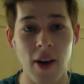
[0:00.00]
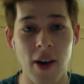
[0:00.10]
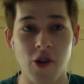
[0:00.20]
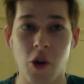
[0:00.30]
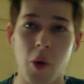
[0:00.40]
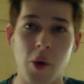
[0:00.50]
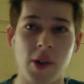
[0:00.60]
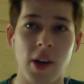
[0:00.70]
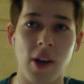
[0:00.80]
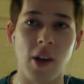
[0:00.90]
Joel was
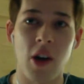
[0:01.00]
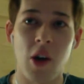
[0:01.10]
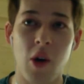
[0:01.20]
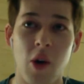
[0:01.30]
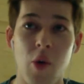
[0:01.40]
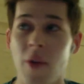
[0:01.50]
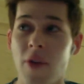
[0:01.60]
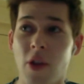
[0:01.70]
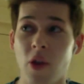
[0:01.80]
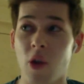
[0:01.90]
like, who of
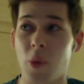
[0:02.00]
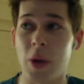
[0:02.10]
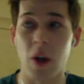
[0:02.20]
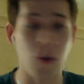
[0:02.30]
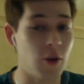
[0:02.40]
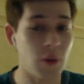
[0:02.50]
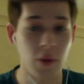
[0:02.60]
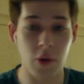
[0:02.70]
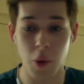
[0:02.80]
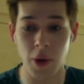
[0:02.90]
the third wheel do
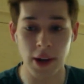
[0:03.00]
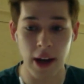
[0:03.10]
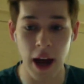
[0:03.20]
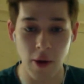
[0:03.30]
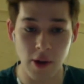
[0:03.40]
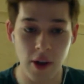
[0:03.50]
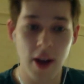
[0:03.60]
you want to get out?